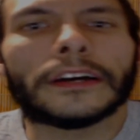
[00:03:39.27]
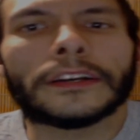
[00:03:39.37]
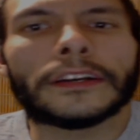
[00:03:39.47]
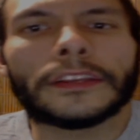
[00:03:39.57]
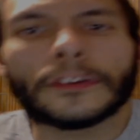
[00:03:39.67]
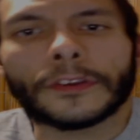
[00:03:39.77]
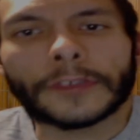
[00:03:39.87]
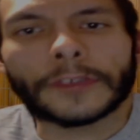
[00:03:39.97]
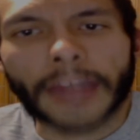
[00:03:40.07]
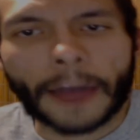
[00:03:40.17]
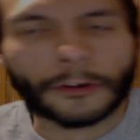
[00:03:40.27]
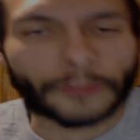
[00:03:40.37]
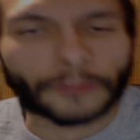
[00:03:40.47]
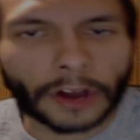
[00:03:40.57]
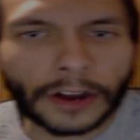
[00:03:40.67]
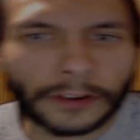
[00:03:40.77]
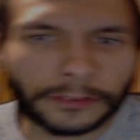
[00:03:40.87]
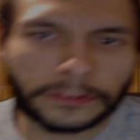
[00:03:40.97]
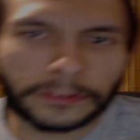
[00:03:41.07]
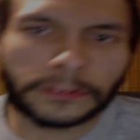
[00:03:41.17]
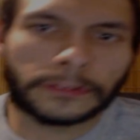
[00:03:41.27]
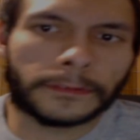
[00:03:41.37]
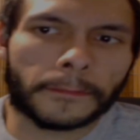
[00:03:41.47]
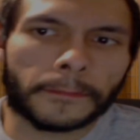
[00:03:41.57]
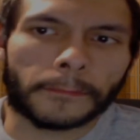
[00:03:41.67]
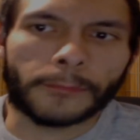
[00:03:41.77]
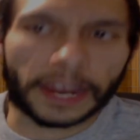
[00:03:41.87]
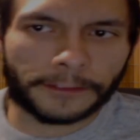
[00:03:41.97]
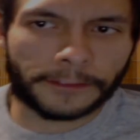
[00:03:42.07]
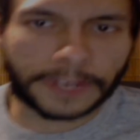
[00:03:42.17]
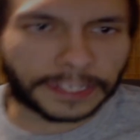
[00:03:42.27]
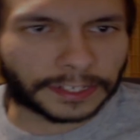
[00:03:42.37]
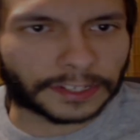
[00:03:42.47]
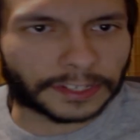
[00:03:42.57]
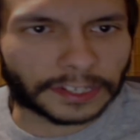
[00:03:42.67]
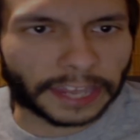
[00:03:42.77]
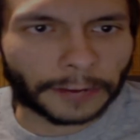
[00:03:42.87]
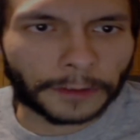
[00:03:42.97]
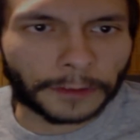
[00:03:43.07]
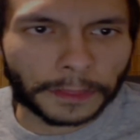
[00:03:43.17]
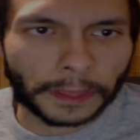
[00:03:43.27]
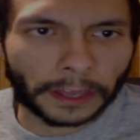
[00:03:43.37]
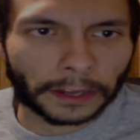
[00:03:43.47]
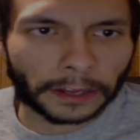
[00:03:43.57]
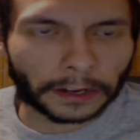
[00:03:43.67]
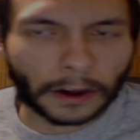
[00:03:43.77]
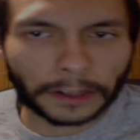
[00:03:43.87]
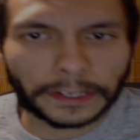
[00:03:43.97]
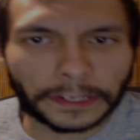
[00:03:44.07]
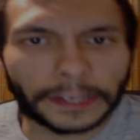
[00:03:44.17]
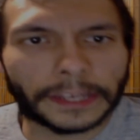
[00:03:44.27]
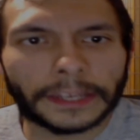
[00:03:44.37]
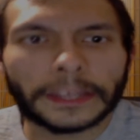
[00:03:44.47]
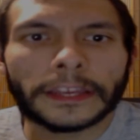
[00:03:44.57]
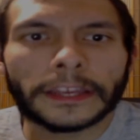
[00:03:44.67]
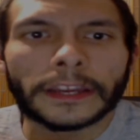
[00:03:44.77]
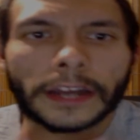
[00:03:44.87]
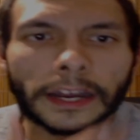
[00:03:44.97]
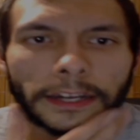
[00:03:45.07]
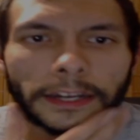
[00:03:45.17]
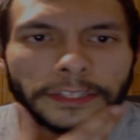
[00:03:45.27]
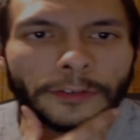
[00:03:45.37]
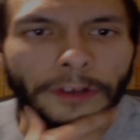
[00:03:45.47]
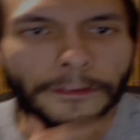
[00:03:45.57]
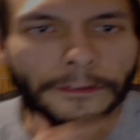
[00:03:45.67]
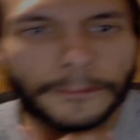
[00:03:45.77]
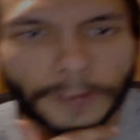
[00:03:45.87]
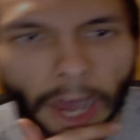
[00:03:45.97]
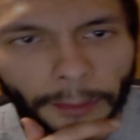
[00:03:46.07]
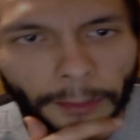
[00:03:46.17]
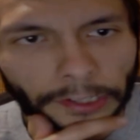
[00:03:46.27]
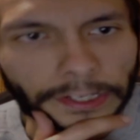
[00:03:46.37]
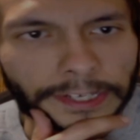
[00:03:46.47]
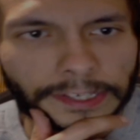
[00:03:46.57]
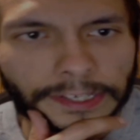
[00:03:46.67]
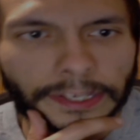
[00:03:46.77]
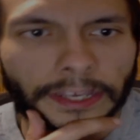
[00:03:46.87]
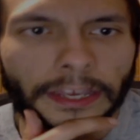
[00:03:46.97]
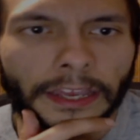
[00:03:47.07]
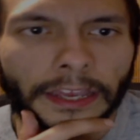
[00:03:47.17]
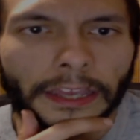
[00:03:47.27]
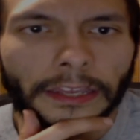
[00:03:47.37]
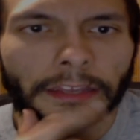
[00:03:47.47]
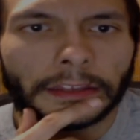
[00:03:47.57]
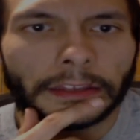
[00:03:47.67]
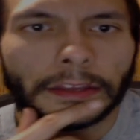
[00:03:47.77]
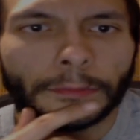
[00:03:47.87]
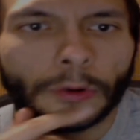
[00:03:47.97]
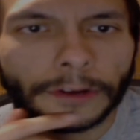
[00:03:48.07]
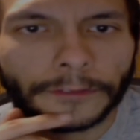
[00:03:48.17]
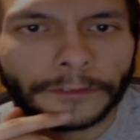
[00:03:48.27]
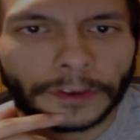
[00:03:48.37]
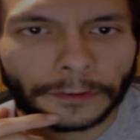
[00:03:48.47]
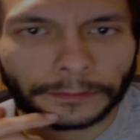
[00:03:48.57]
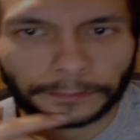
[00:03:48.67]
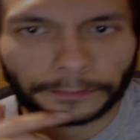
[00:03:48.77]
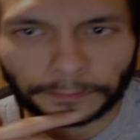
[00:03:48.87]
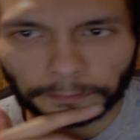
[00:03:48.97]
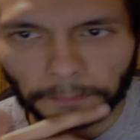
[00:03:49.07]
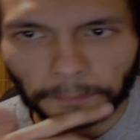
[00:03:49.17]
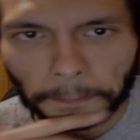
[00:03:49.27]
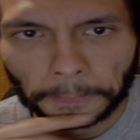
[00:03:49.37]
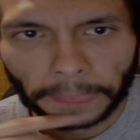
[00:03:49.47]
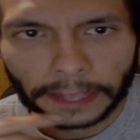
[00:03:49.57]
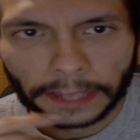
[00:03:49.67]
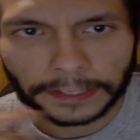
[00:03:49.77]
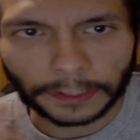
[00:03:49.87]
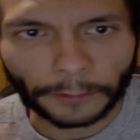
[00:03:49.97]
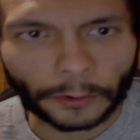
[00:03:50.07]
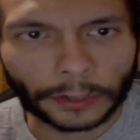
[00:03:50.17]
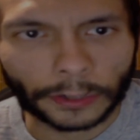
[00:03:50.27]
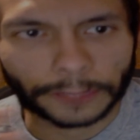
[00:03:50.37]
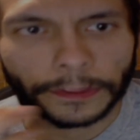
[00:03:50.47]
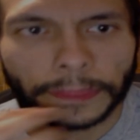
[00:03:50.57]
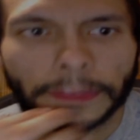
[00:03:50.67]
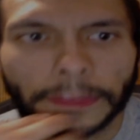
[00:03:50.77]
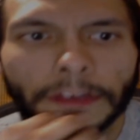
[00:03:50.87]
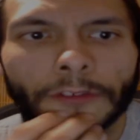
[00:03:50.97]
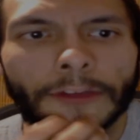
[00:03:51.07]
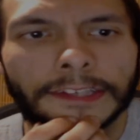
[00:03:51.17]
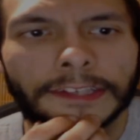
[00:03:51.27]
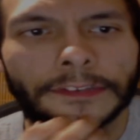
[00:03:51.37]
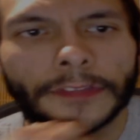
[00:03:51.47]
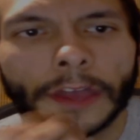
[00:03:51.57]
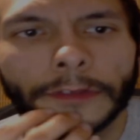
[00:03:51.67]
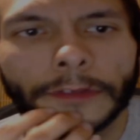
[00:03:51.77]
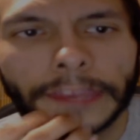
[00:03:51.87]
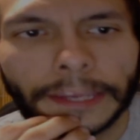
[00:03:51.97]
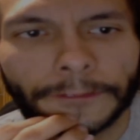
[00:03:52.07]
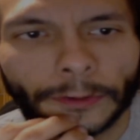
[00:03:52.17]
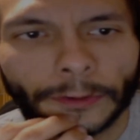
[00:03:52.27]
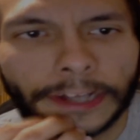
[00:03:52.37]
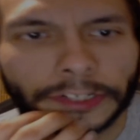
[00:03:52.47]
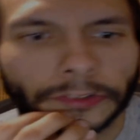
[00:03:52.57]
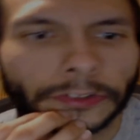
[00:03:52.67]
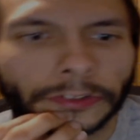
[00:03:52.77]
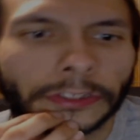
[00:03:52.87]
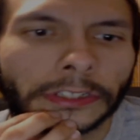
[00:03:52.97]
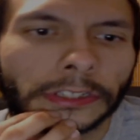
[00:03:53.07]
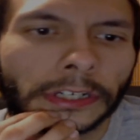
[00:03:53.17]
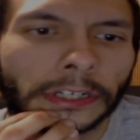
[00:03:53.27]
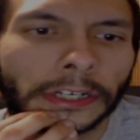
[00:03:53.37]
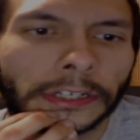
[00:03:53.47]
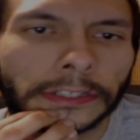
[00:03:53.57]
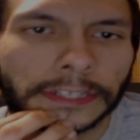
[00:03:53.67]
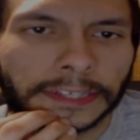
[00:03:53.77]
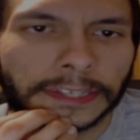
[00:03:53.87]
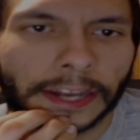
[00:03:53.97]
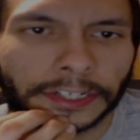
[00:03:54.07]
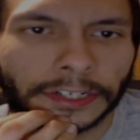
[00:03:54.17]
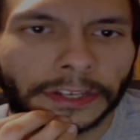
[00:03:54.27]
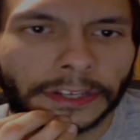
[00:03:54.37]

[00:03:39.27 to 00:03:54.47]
you can outgrow metaphysics, just like with Conti, toward a phenomenalist point of view. So of course with Russell, though, in the influential discussion,